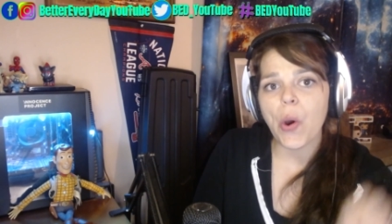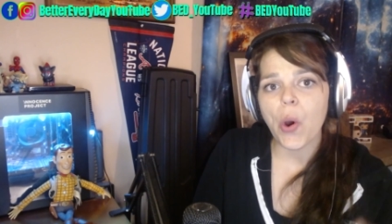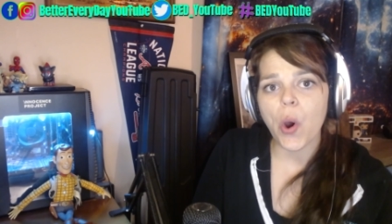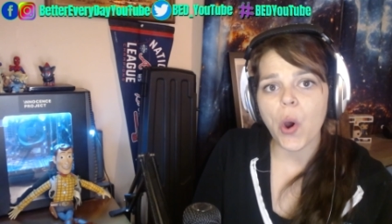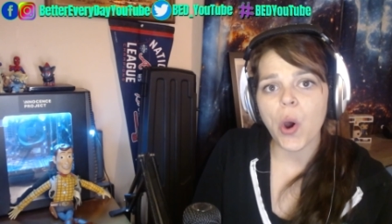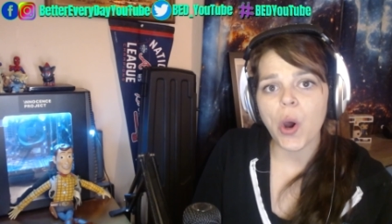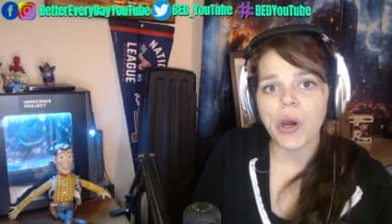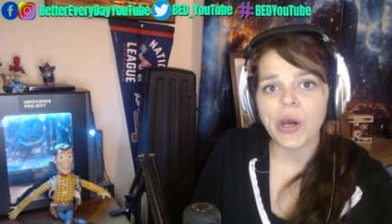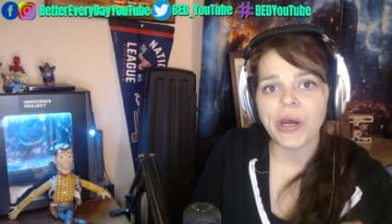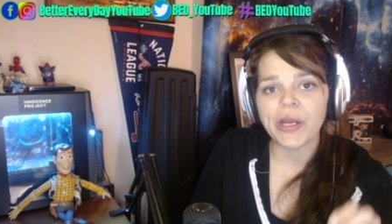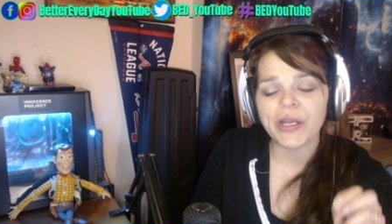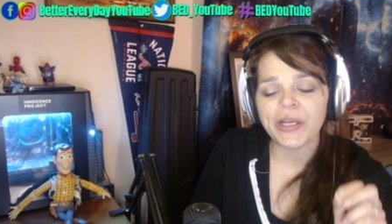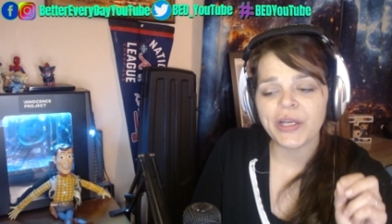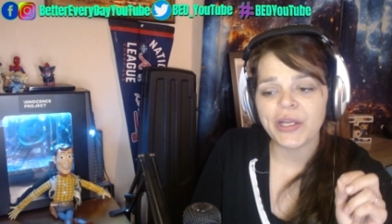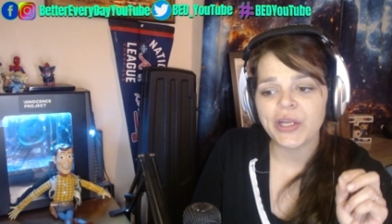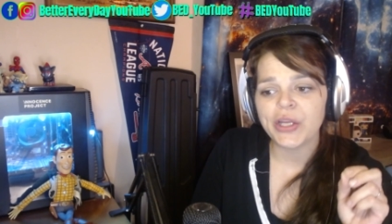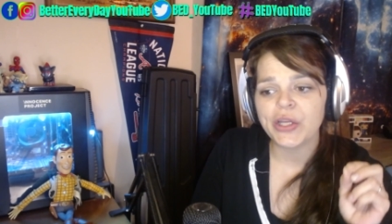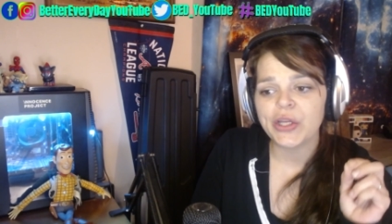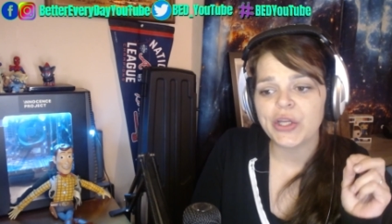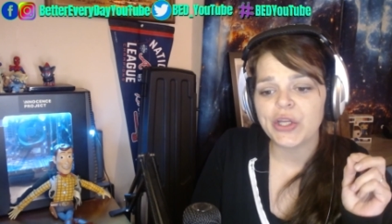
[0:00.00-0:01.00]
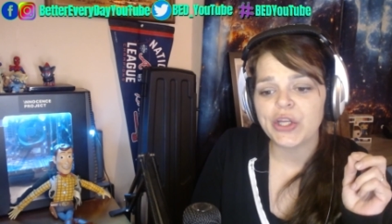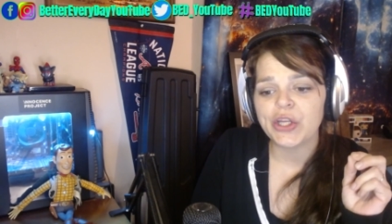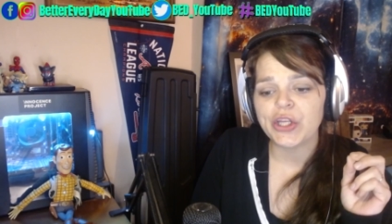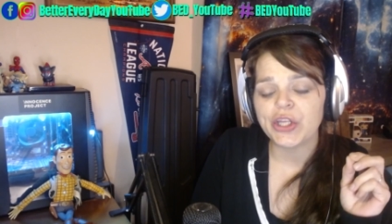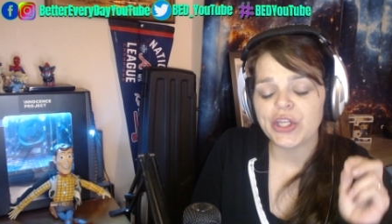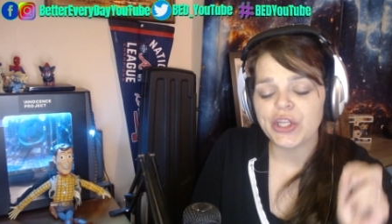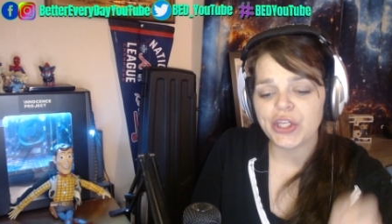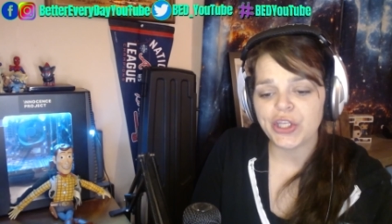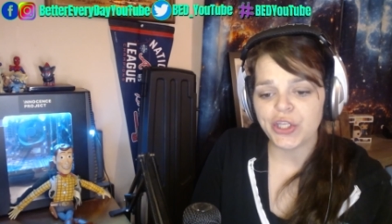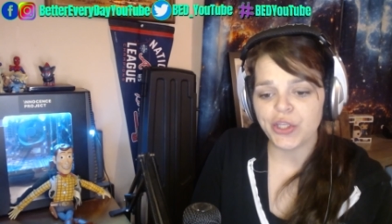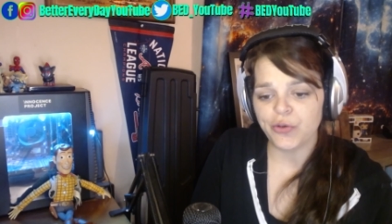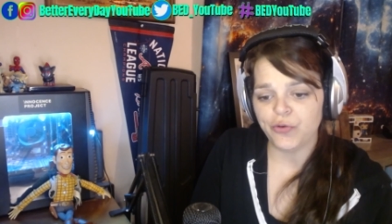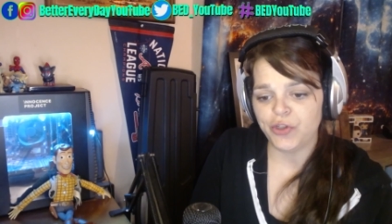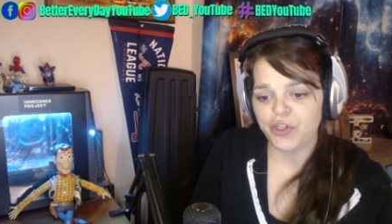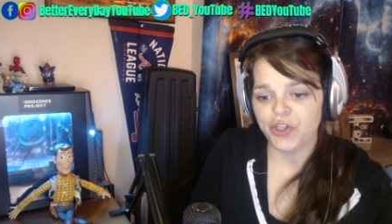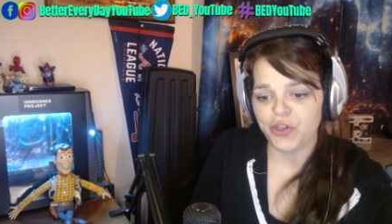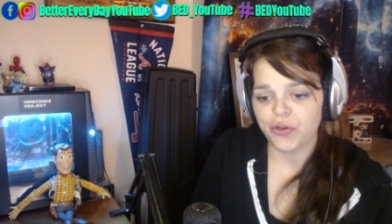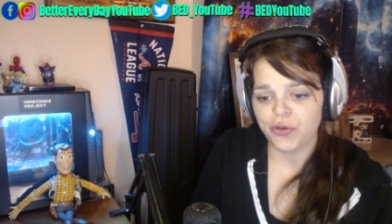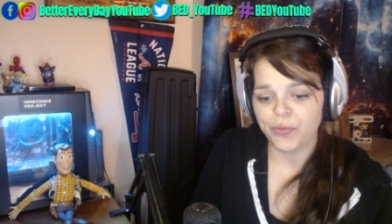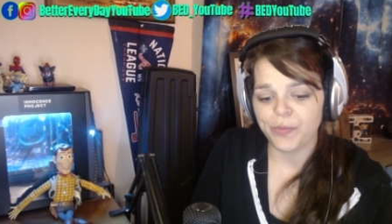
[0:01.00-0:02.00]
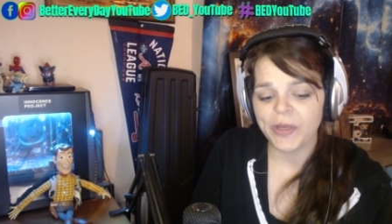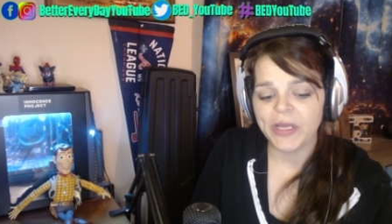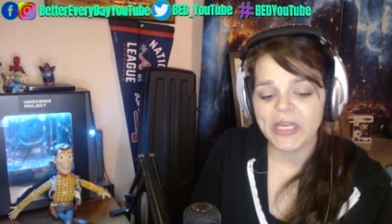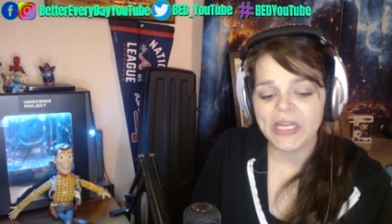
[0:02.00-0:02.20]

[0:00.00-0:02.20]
on YouTube.